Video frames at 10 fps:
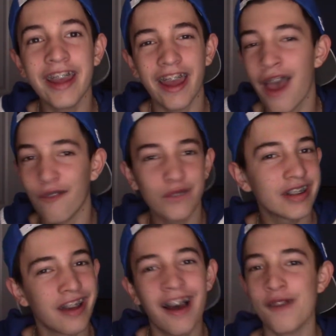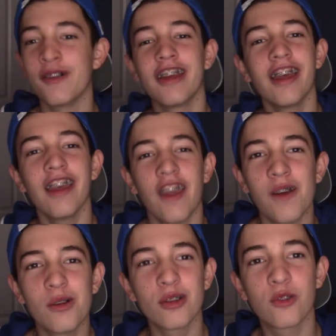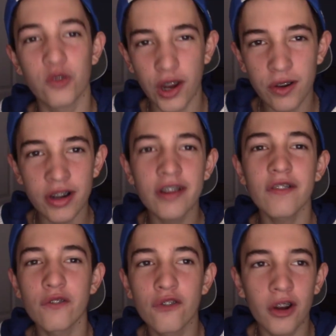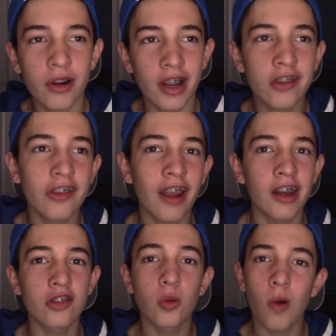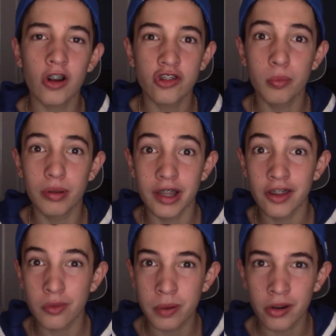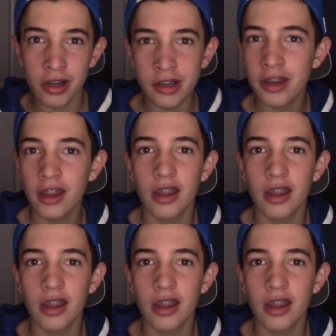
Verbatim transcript: every time. It was very, very exciting to watch them play this period.